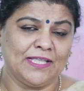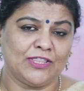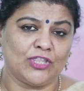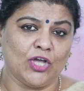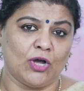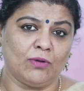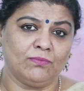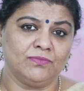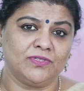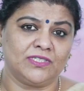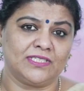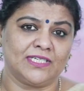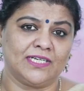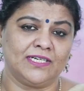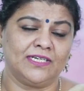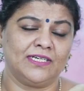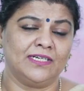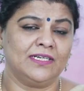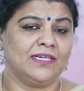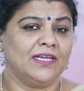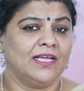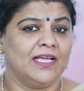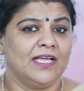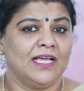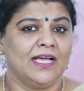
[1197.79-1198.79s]

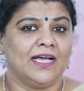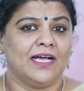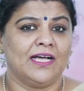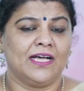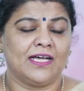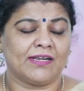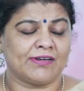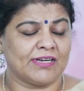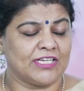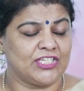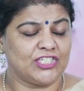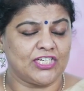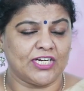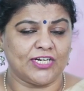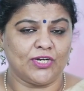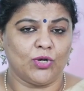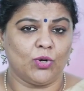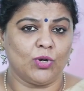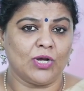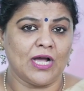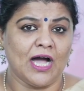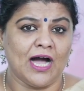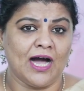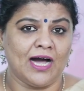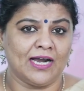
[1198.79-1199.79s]
Thompson, Richard
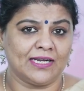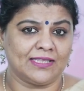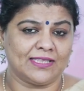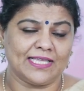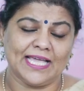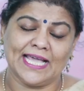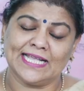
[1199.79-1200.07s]
Hogarth,